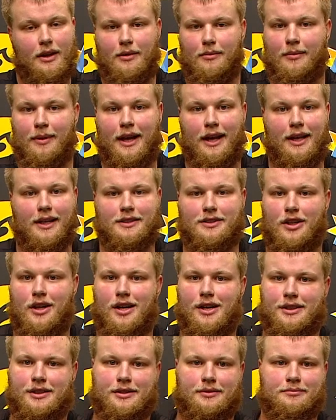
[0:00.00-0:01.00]
Man, it's
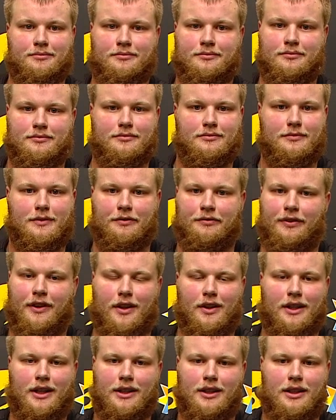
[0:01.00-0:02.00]
awesome. The
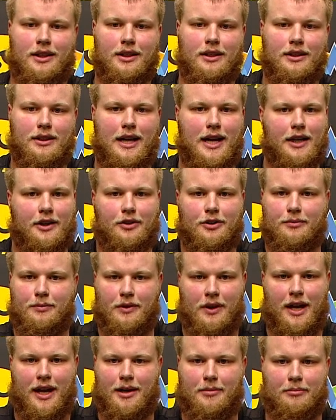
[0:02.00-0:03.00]
feeling in the locker room, you
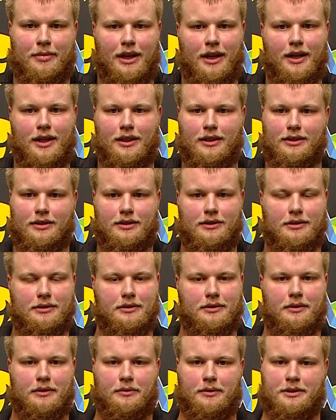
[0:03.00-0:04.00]
can't beat it.
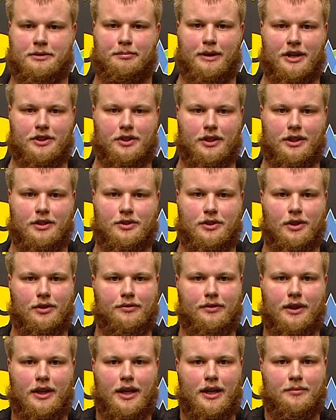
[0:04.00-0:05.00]
Especially a
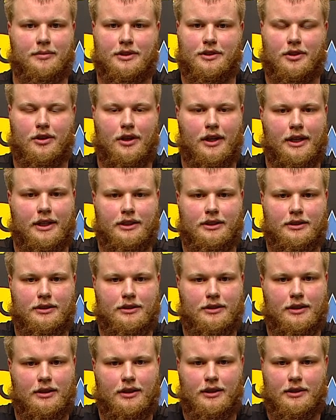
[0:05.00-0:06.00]
trophy game, it's great.
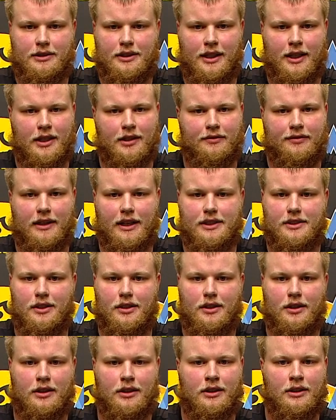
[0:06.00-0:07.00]
Singing the fight
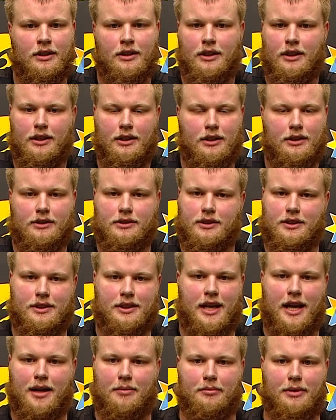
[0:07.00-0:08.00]
song, just
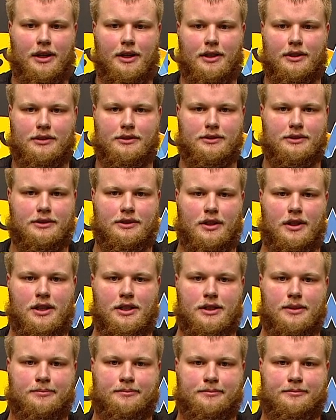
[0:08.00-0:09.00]
can't beat it. It's
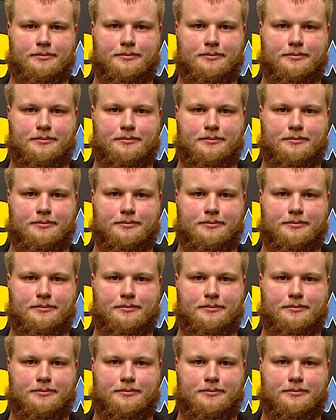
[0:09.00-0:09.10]
awesome.